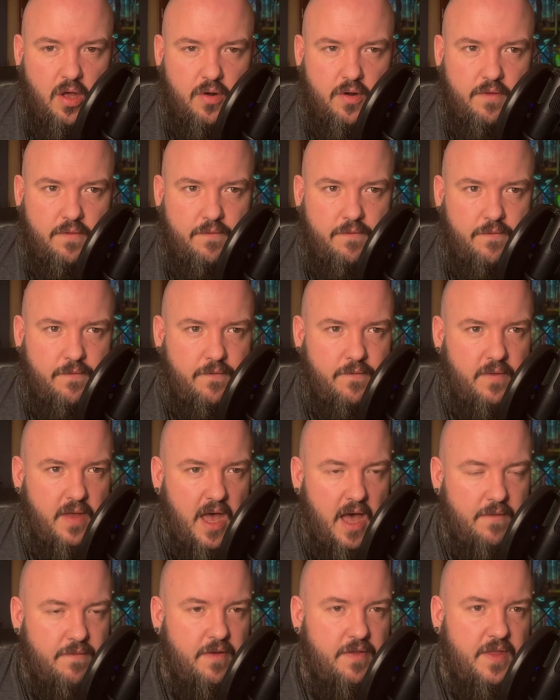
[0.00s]
of
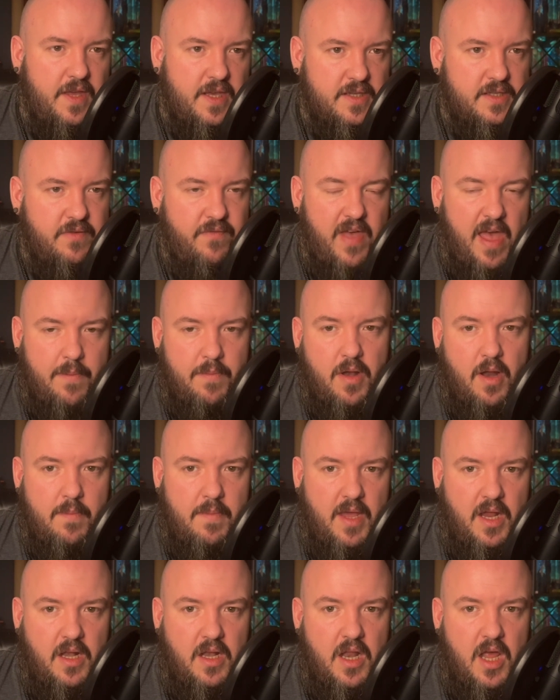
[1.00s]
other things have happened. I
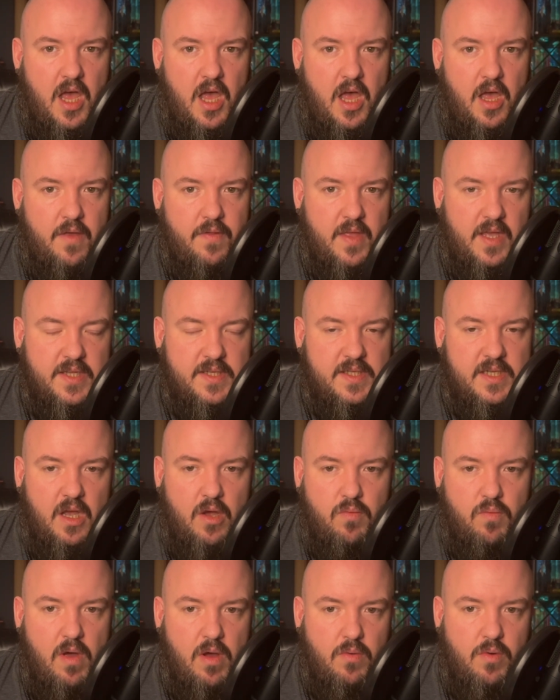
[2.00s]
mean, uh, there's a
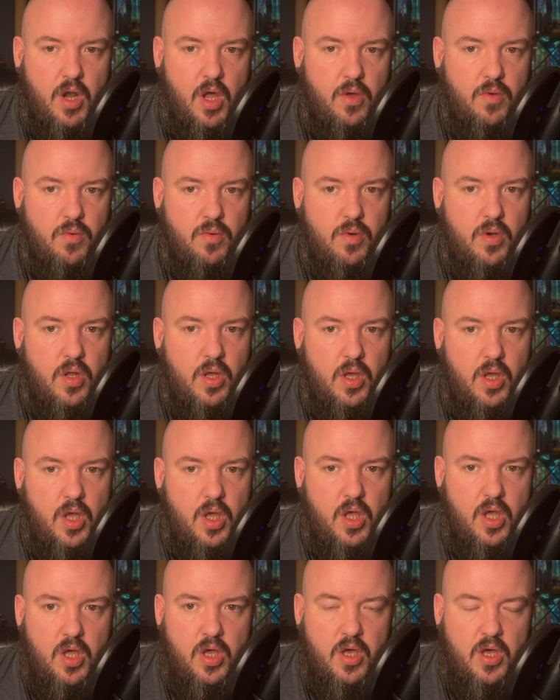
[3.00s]
well known
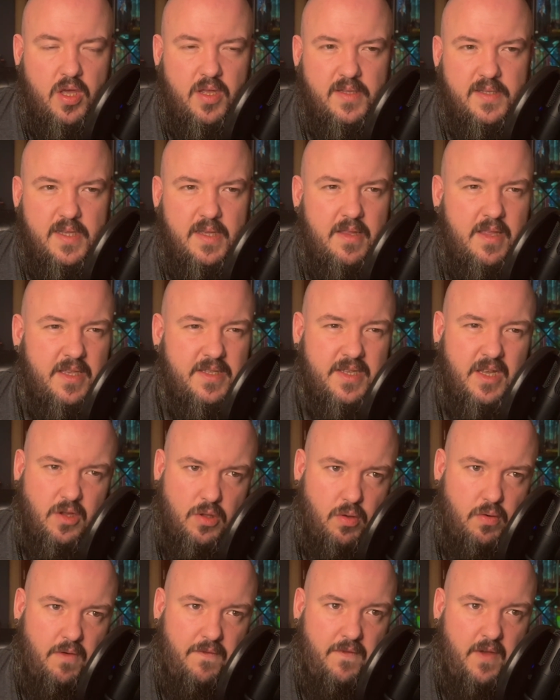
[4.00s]
it's uh, a
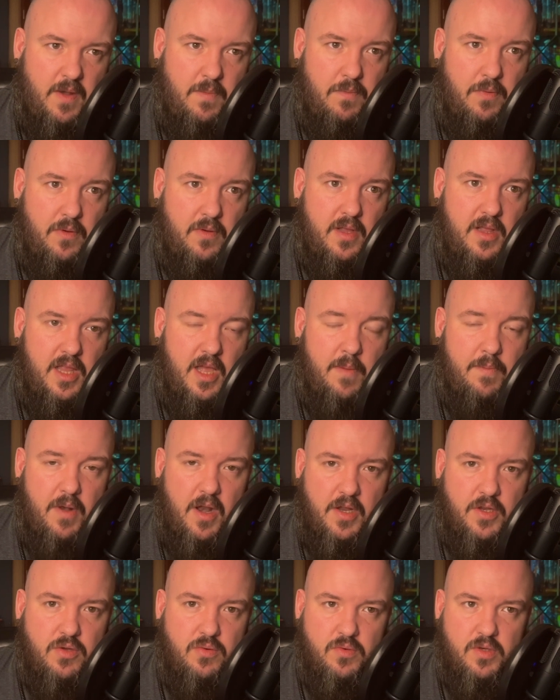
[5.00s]
glorified book club, and
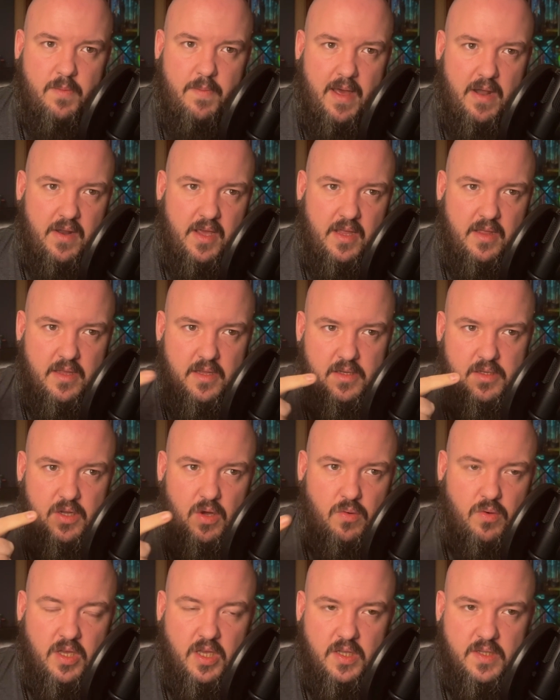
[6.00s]
I talked about it in the
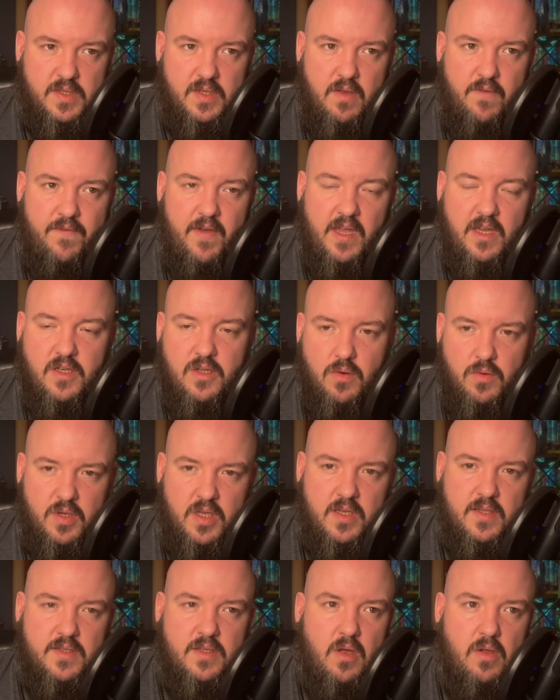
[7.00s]
Talking Fake
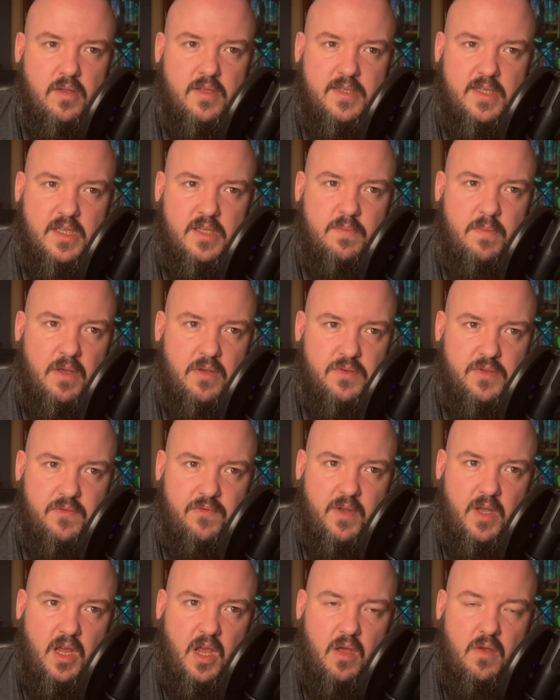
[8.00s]
Talking Scholars Exposed
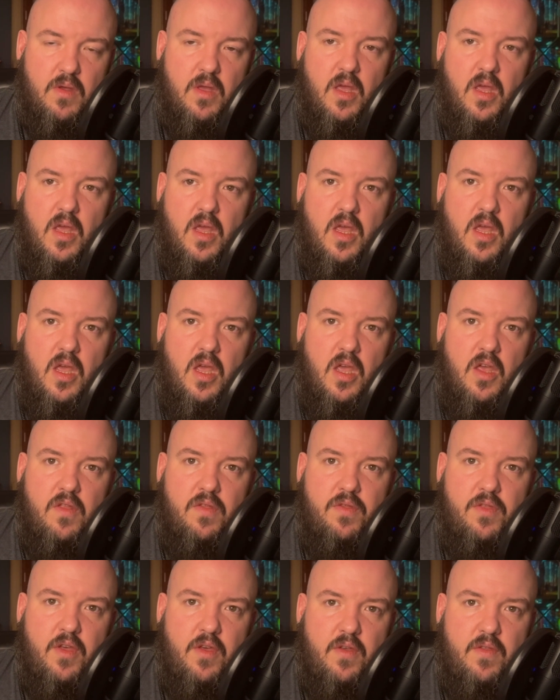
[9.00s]
video
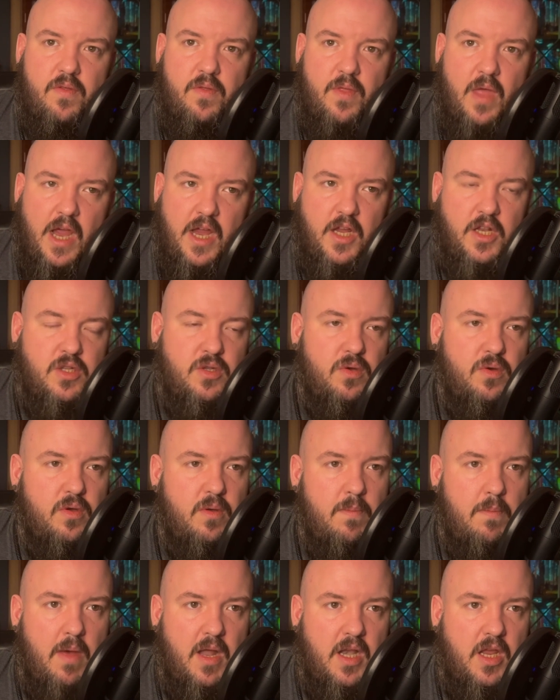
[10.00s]
that they
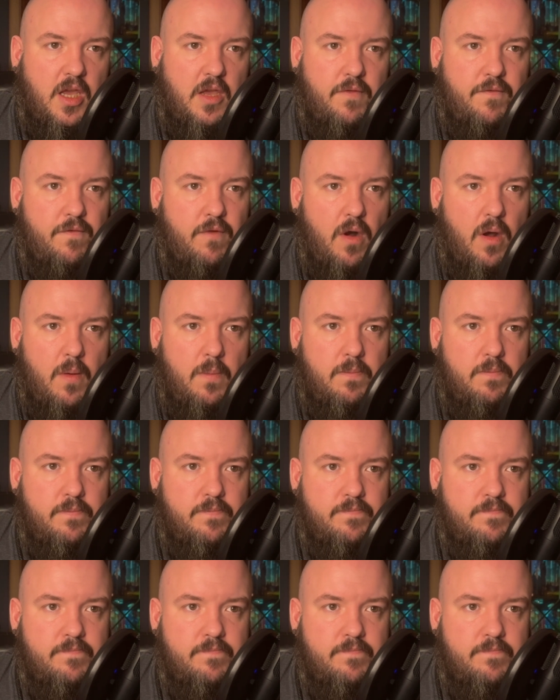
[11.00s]
took money from